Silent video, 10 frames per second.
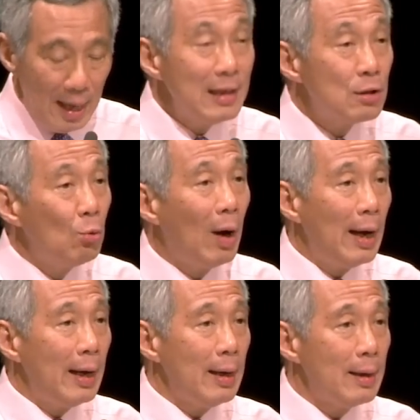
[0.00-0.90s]
And it's
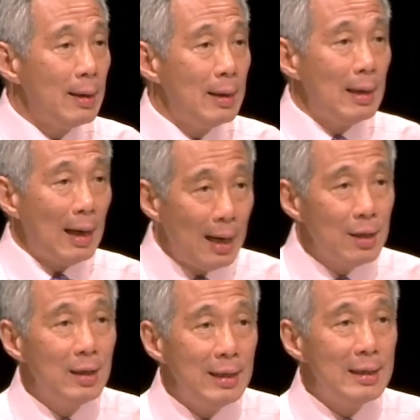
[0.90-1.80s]
why
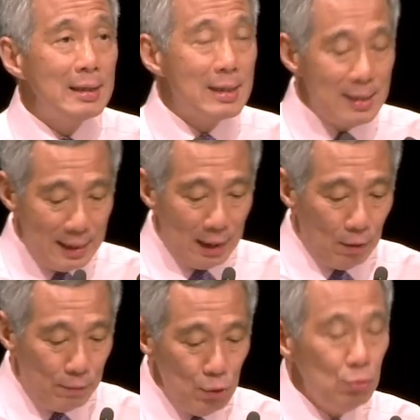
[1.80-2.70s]
other leaders seek
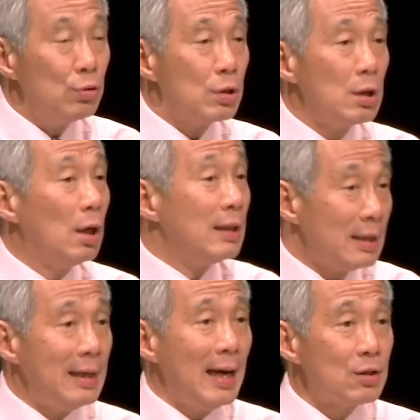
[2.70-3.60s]
our views on
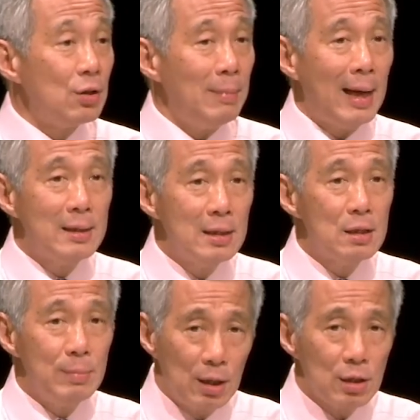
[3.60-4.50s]
international
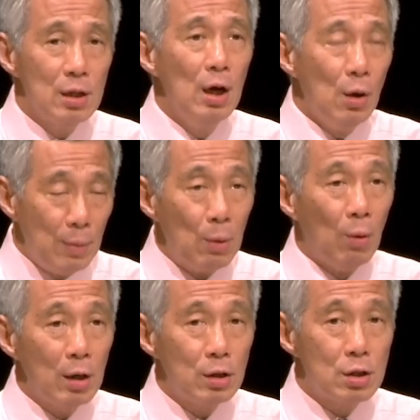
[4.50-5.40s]
matters, because we
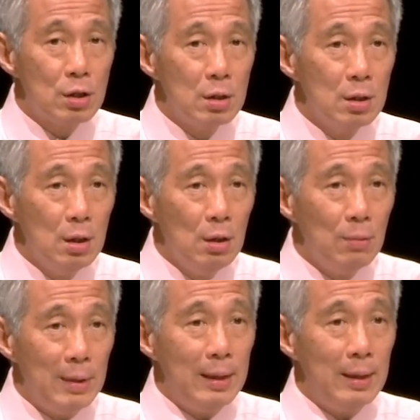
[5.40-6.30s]
watch,
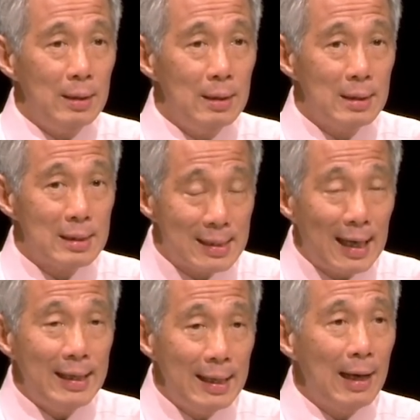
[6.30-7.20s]
we
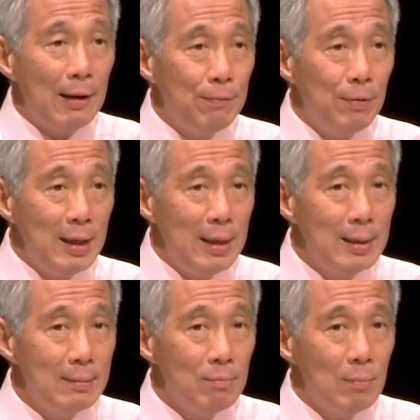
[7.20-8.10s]
study carefully,
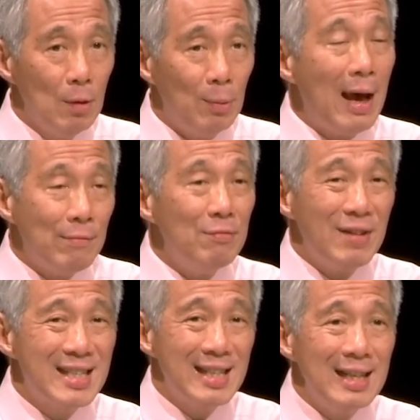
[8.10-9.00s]
we have a
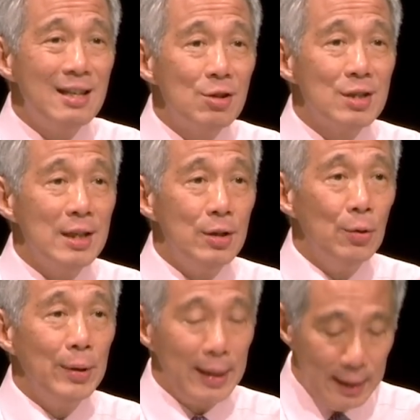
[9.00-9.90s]
vested interest in
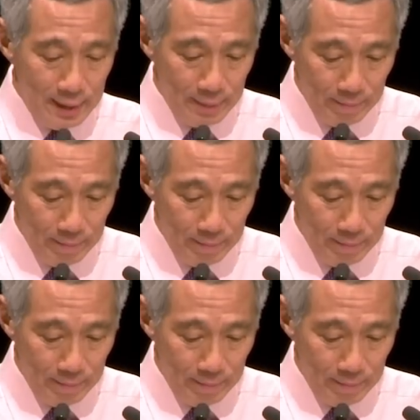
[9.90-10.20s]
knowing.